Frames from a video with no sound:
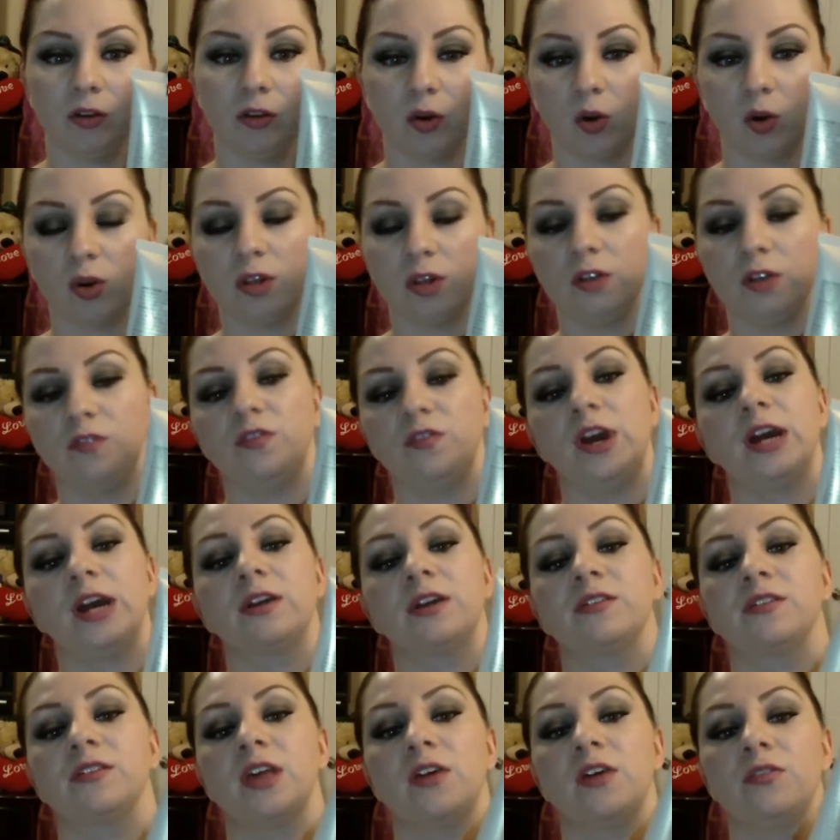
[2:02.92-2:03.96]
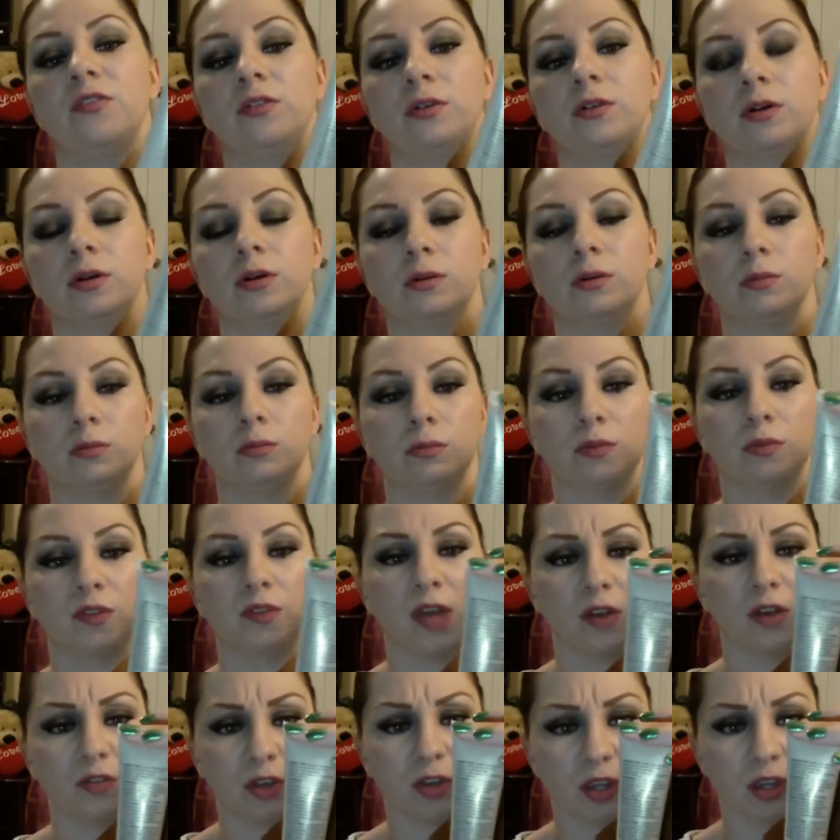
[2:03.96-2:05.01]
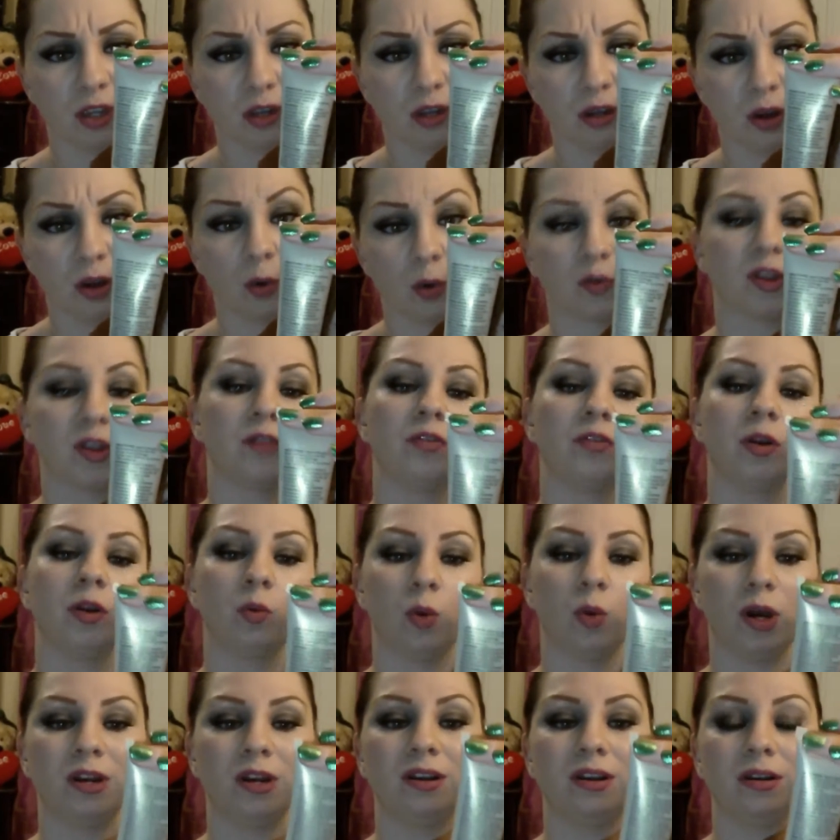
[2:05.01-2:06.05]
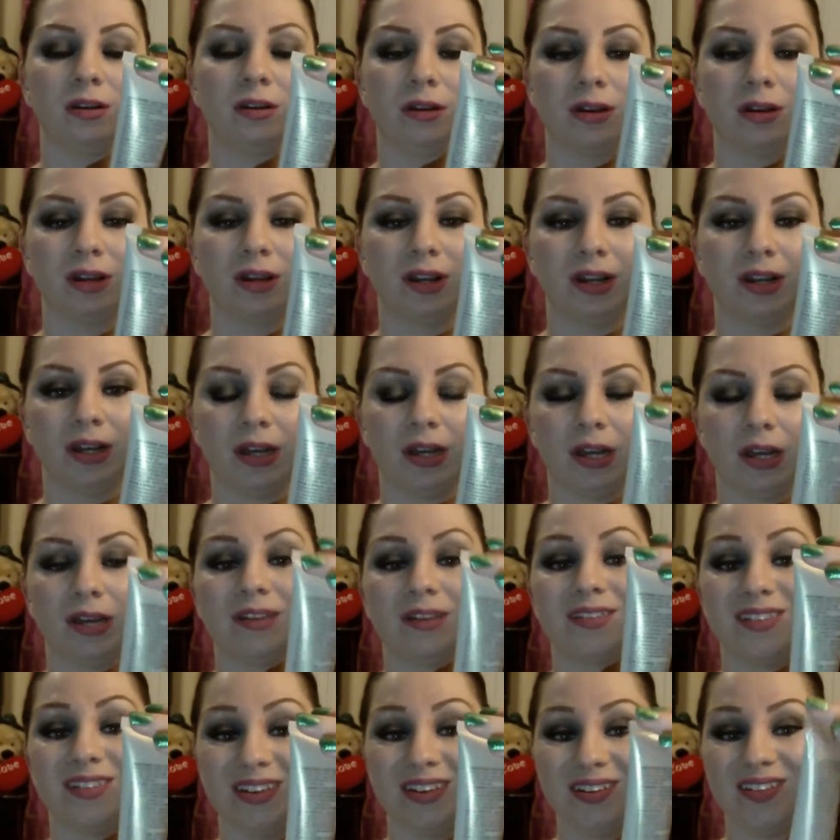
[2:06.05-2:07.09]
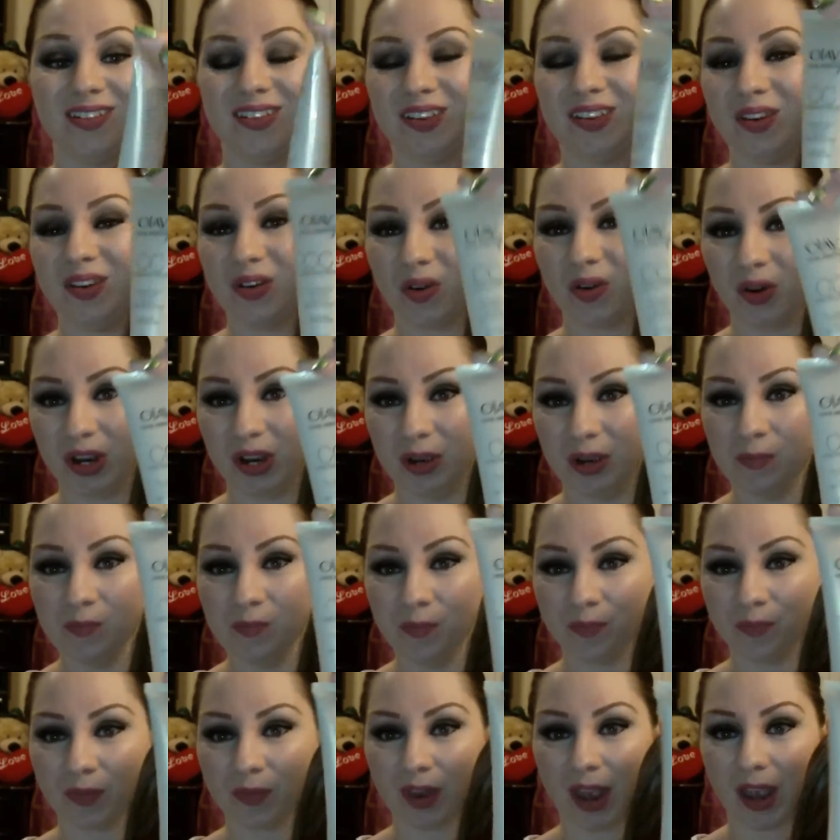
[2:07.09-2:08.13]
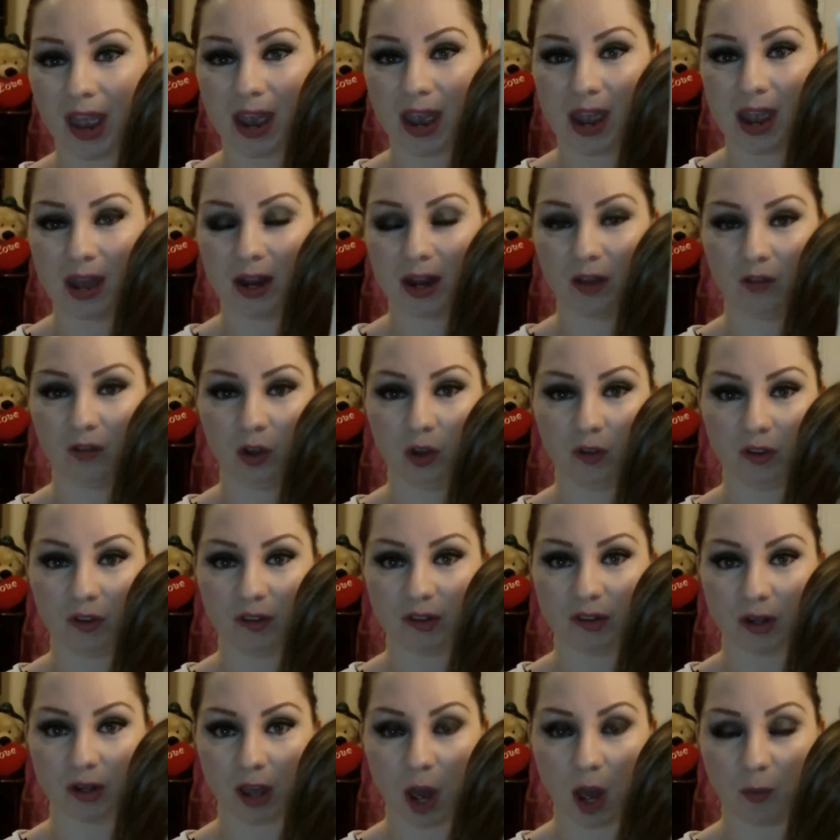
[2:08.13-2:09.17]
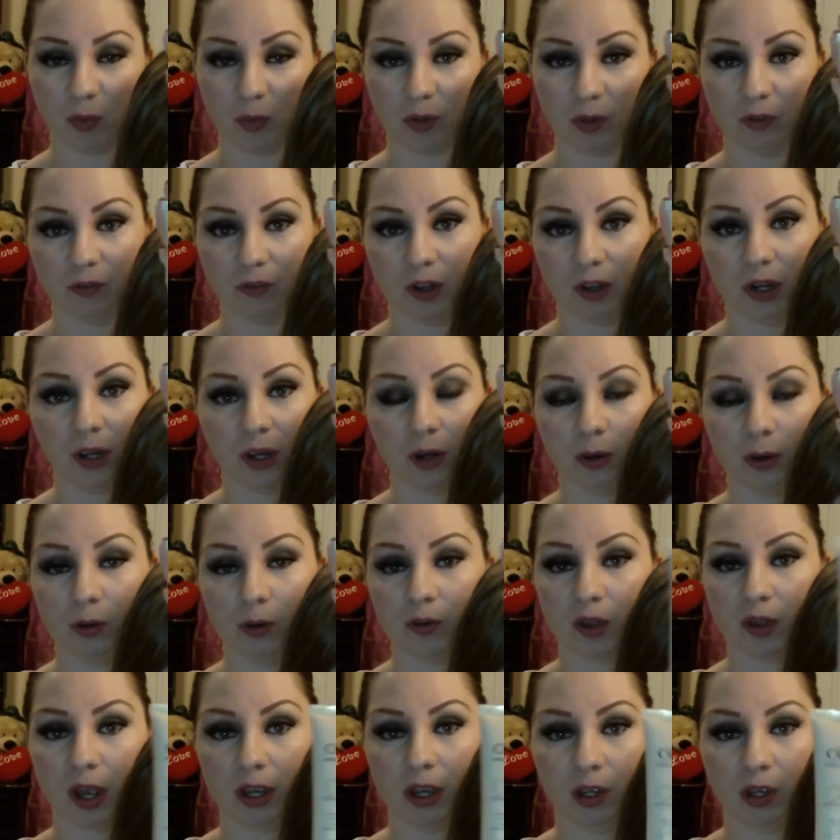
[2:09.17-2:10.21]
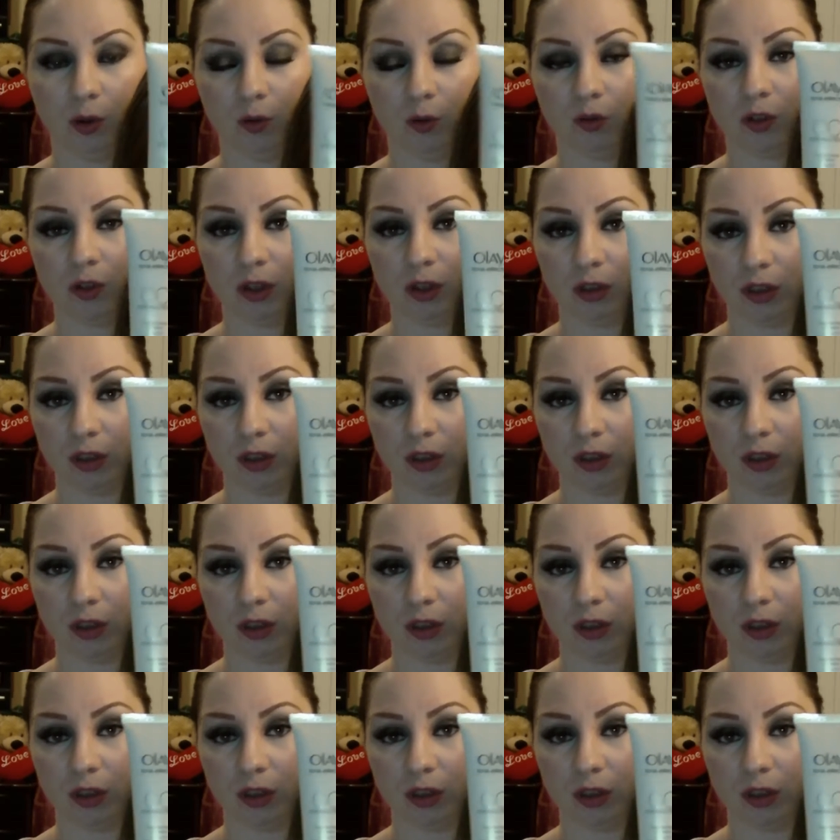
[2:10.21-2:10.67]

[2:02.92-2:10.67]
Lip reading: Total Effects 7-in-1 CC cream, and I've used this in a couple of videos. I used